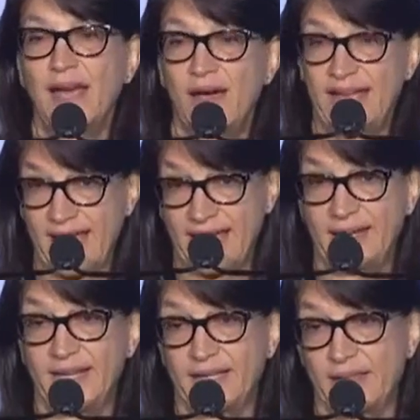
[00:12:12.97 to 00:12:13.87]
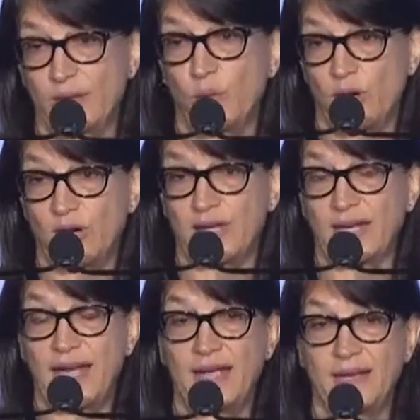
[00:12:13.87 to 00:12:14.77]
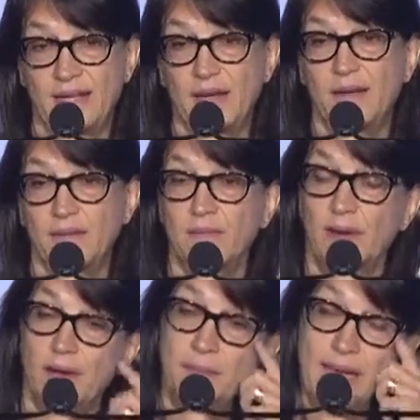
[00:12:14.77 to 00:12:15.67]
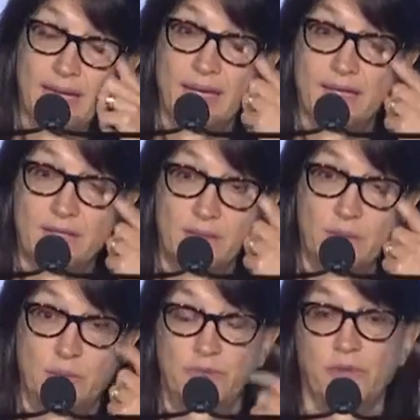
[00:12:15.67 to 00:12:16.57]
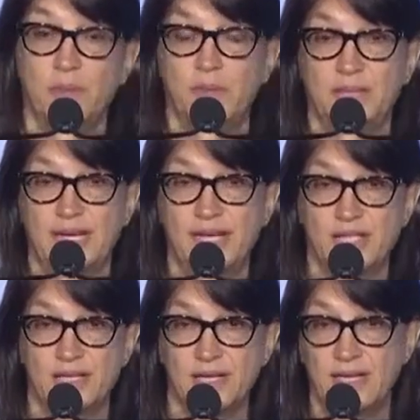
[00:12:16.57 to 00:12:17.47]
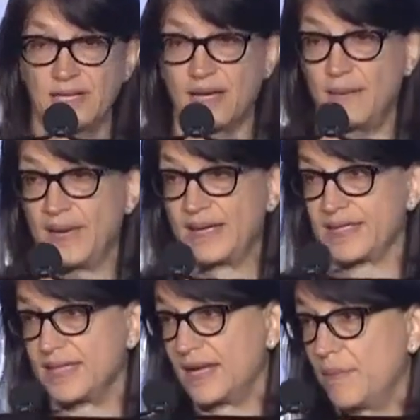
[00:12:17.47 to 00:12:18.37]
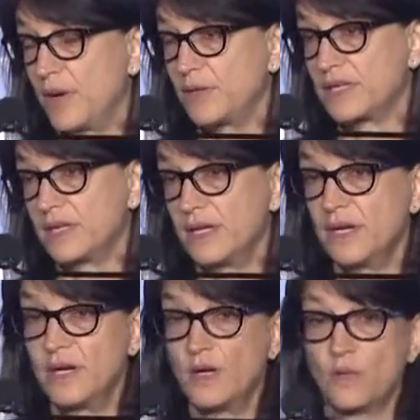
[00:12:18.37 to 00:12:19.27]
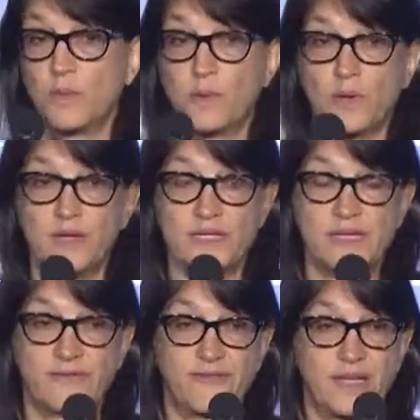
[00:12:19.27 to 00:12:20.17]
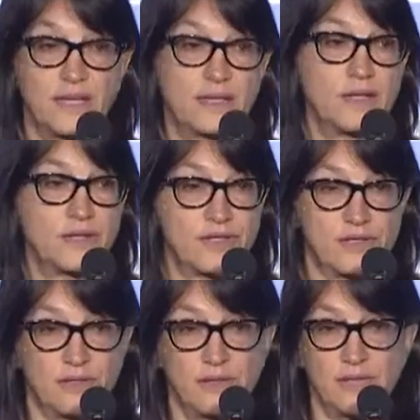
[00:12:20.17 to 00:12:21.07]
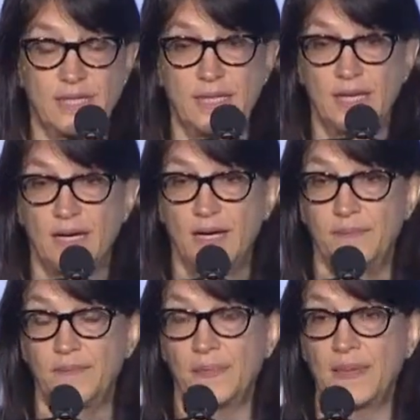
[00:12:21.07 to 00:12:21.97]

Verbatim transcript: e- editing their work, and then uh, making it suitable for publication in Time magazine. Now, most reporters in the field understood the, um,